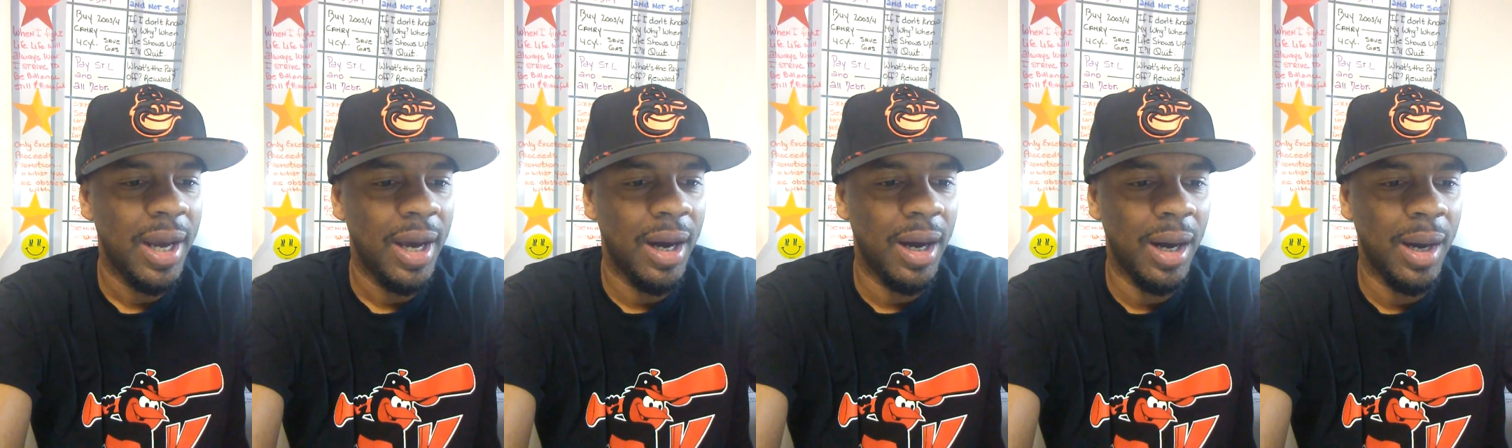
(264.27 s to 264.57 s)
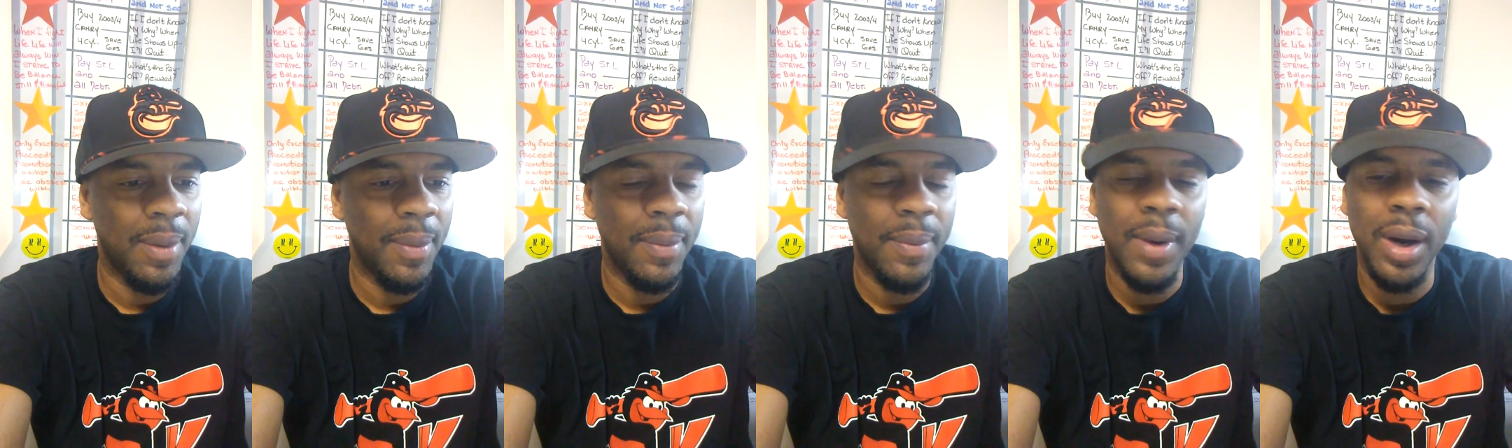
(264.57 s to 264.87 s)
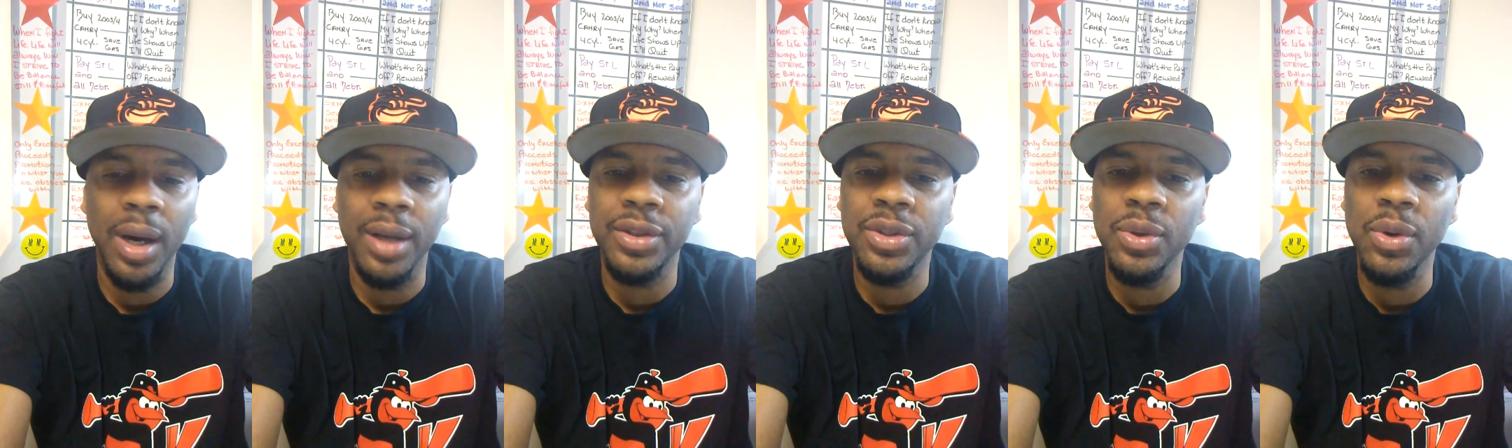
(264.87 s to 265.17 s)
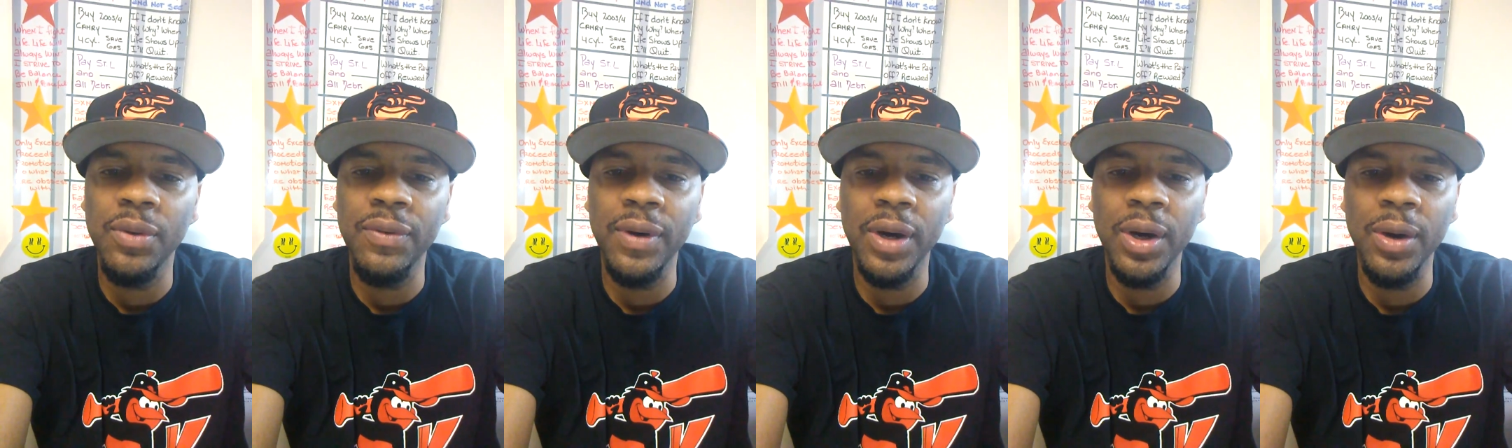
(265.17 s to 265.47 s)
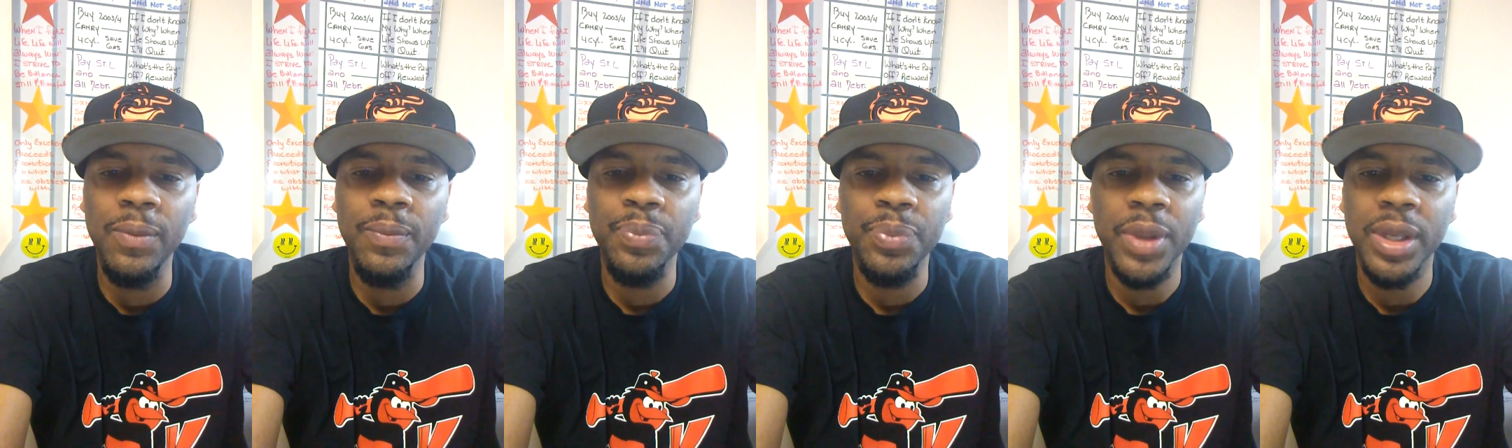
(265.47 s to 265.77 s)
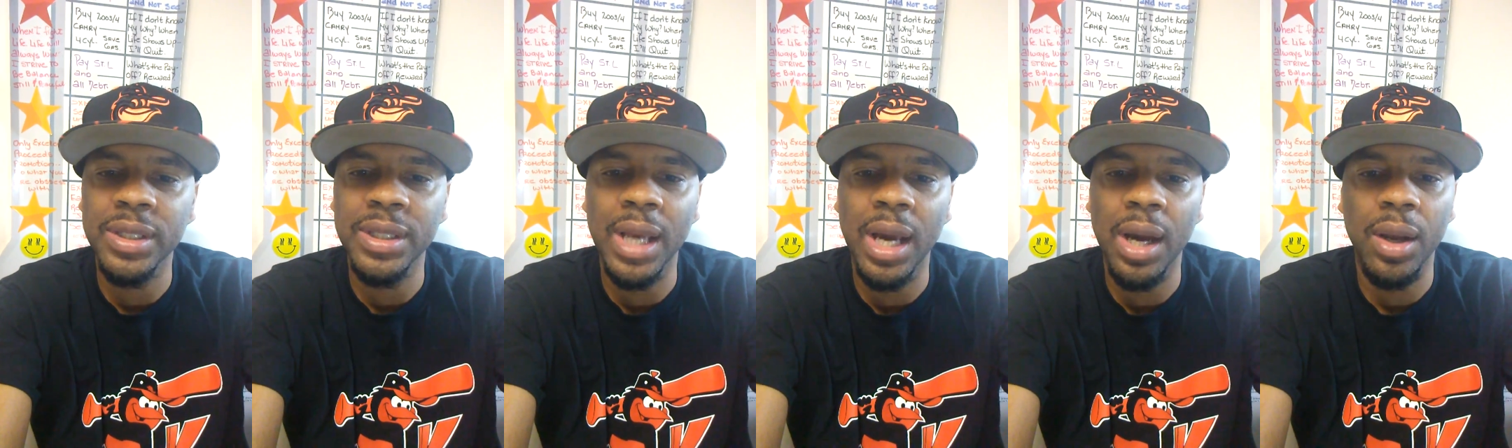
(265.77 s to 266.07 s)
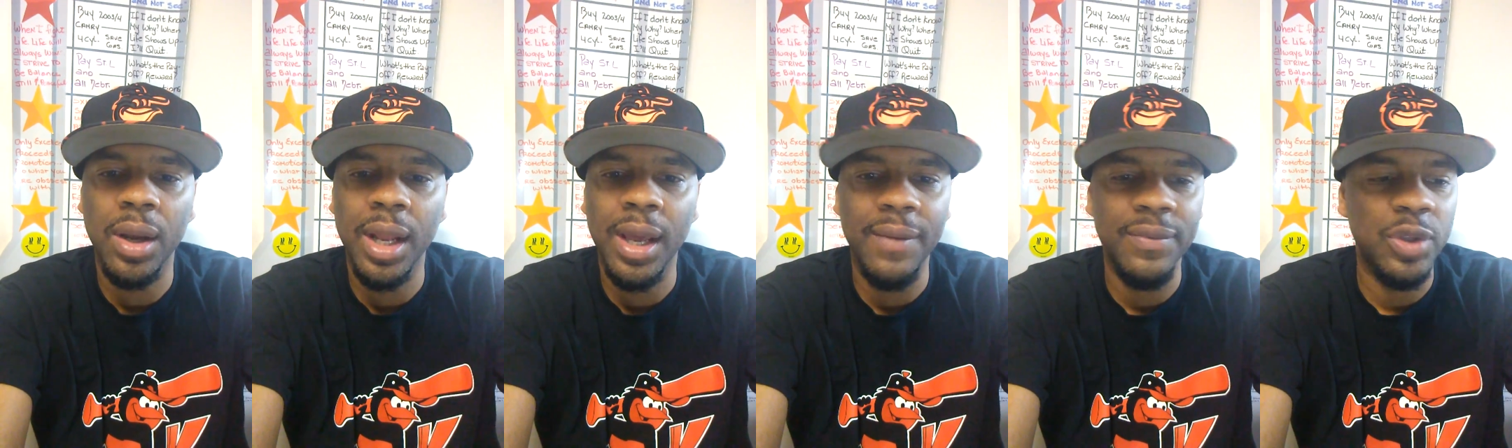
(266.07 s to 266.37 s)
Um, Altuve is not
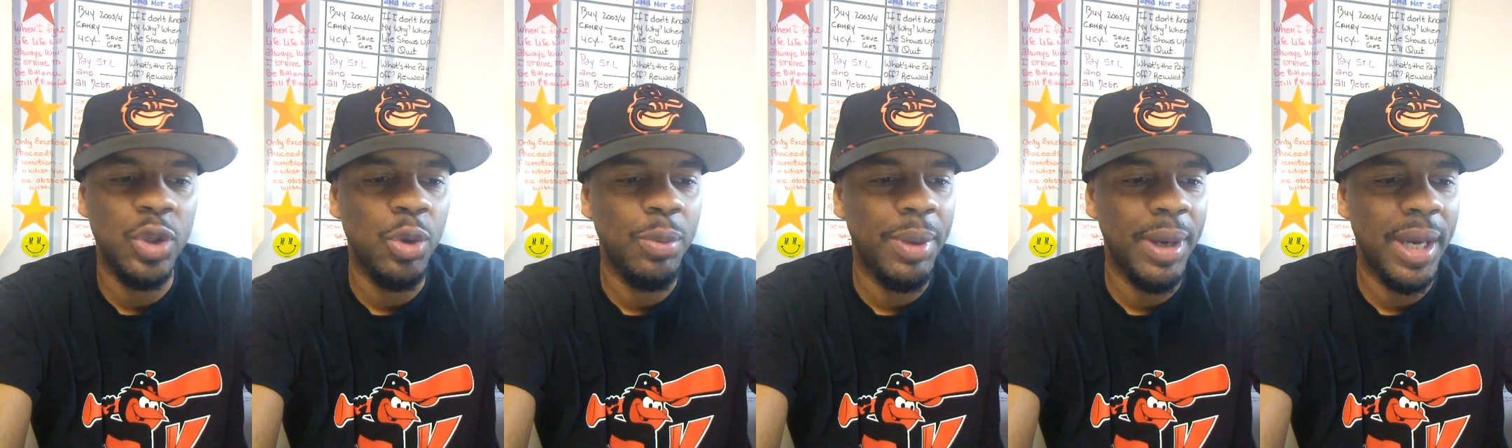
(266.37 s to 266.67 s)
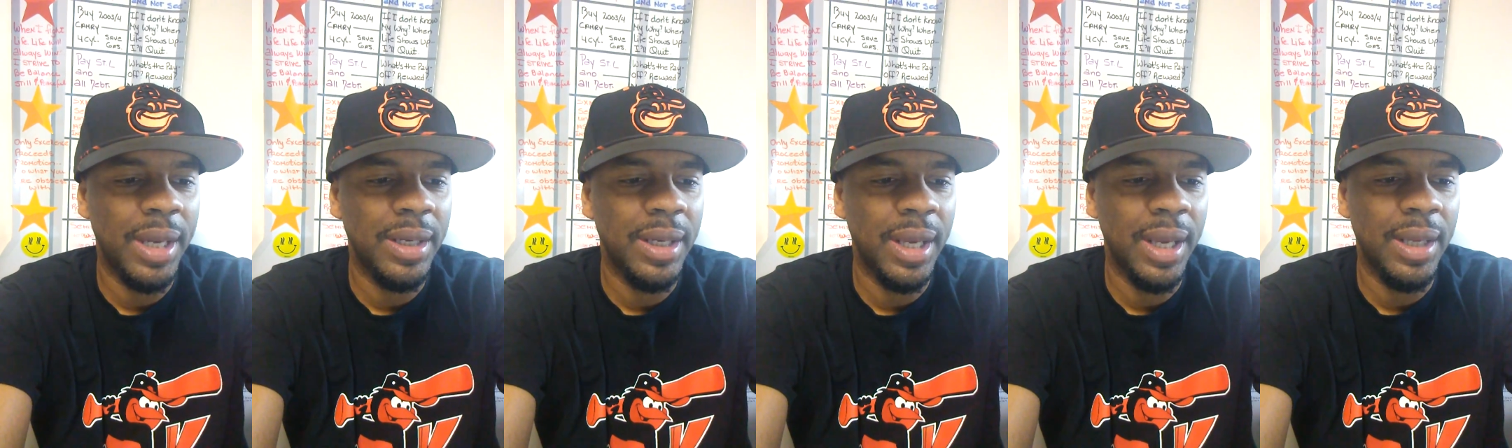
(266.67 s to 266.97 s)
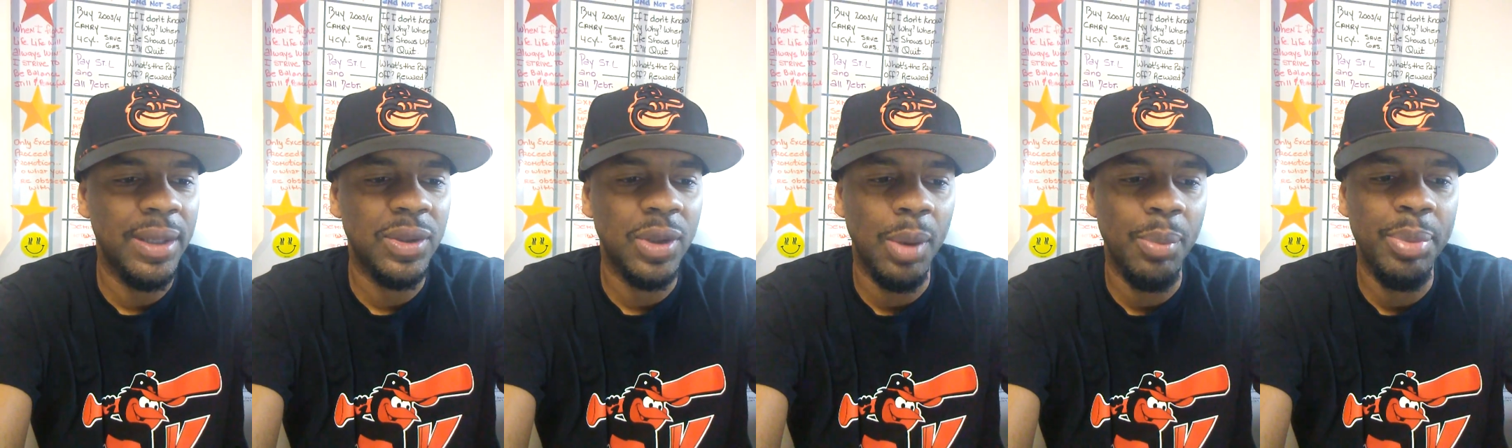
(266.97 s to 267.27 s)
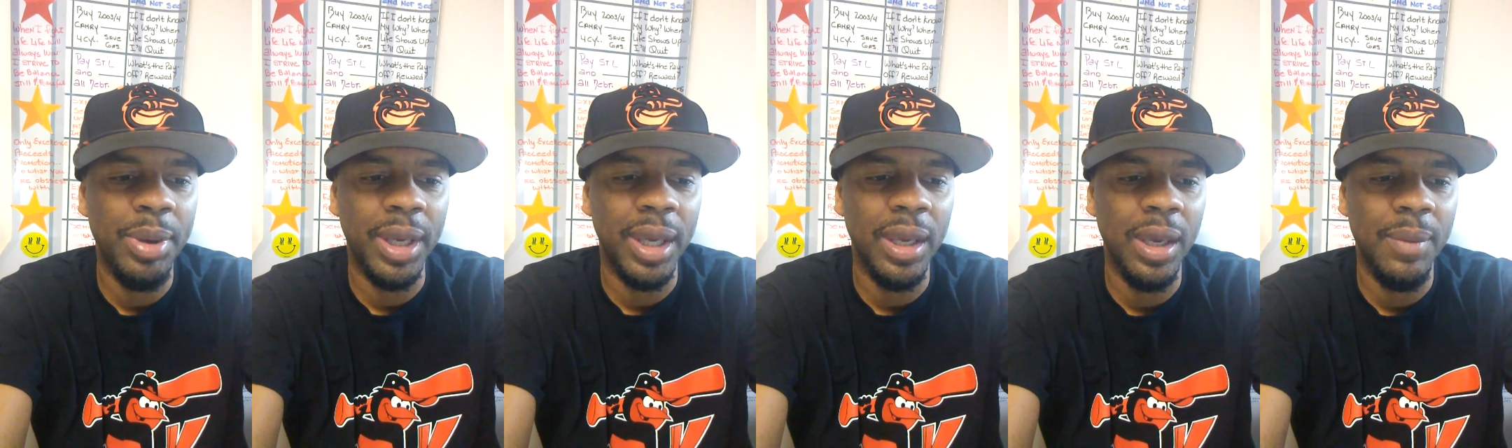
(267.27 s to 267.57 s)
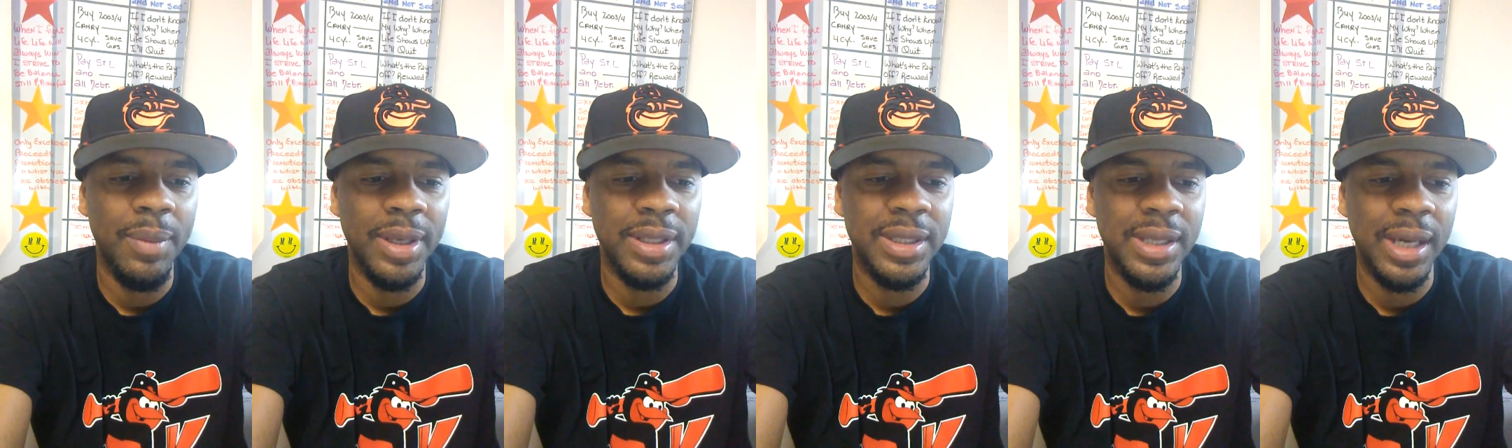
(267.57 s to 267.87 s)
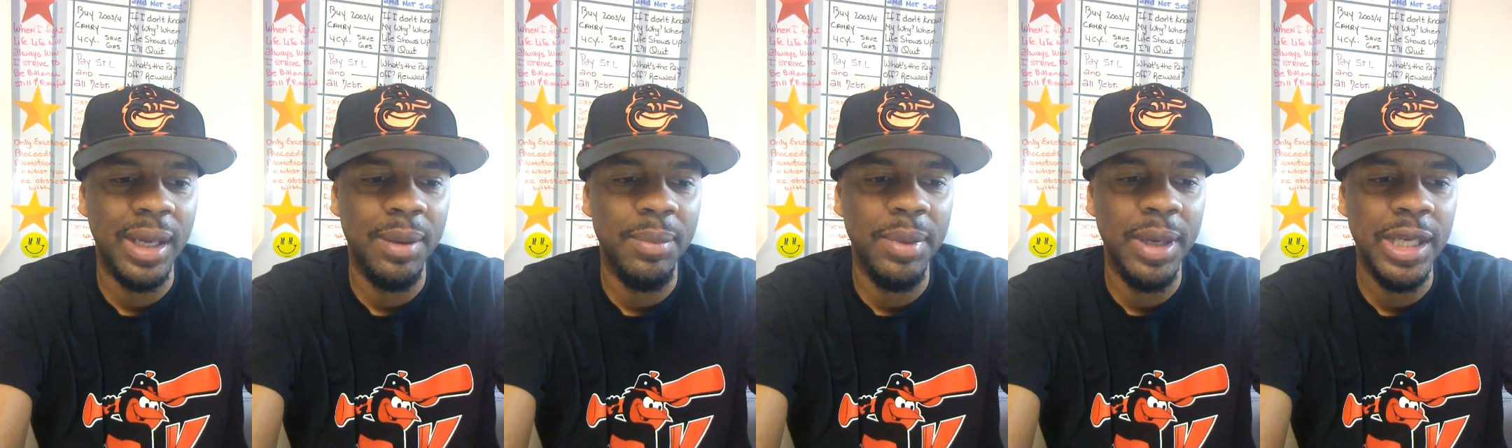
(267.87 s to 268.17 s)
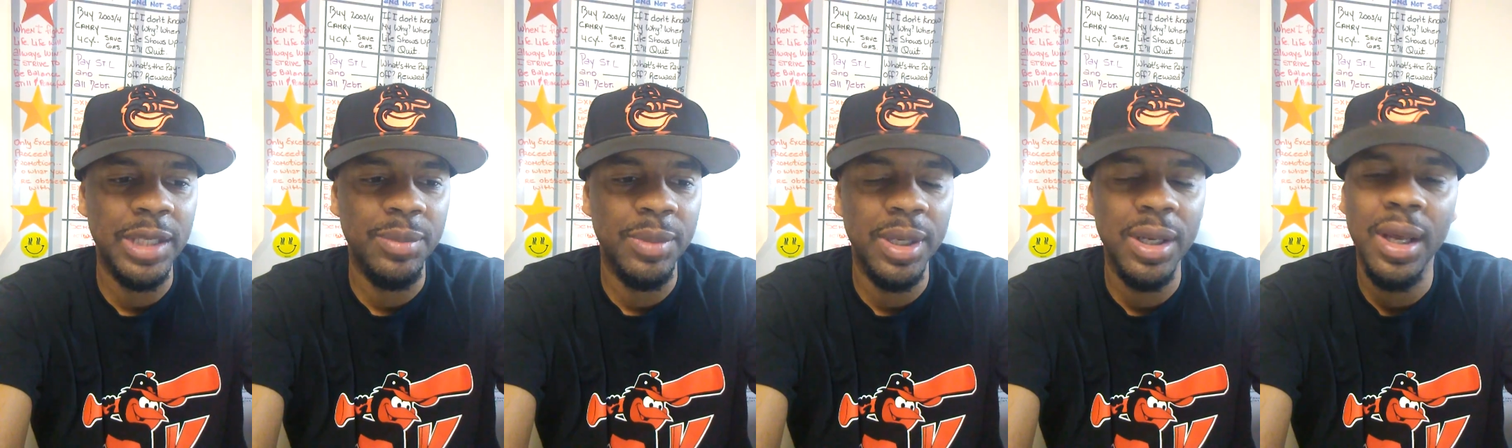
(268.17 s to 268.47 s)
going to have two bad days, so I'm picking him at second
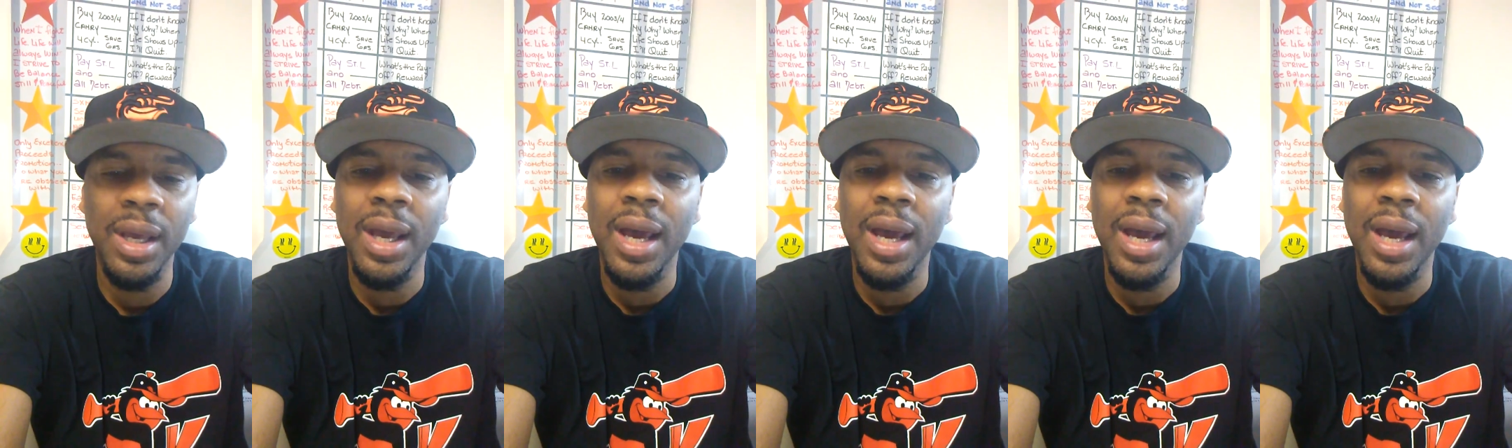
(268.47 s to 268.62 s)
baseman.